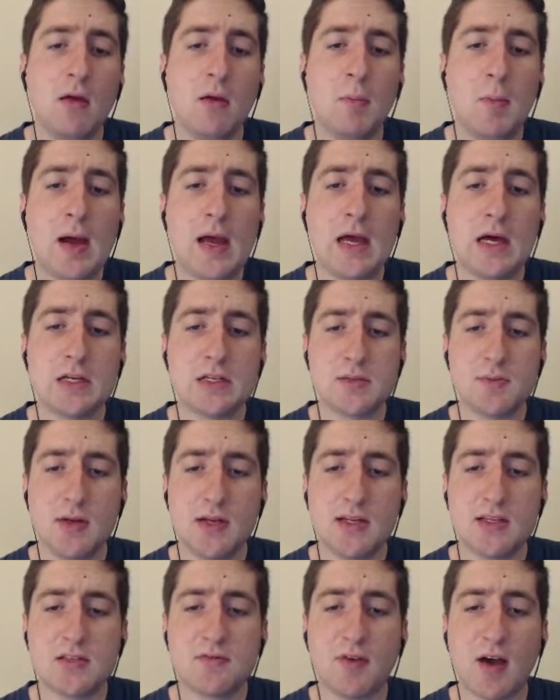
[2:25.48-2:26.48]
My
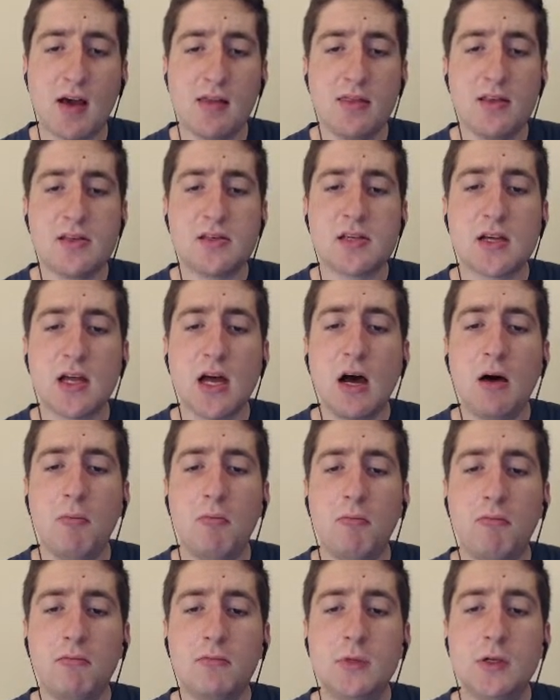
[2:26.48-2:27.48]
husband has finally
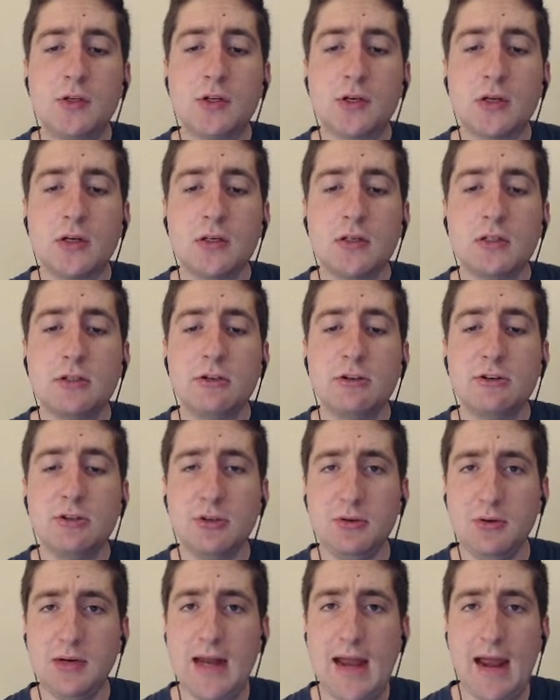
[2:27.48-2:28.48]
succumbed
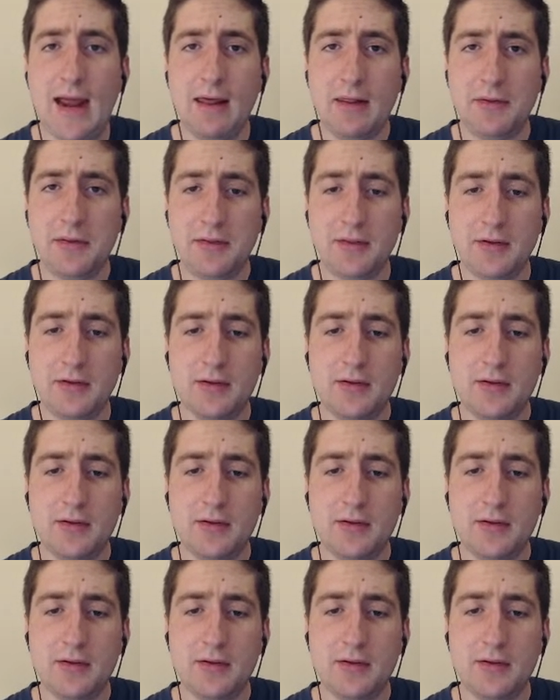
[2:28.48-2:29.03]
to death.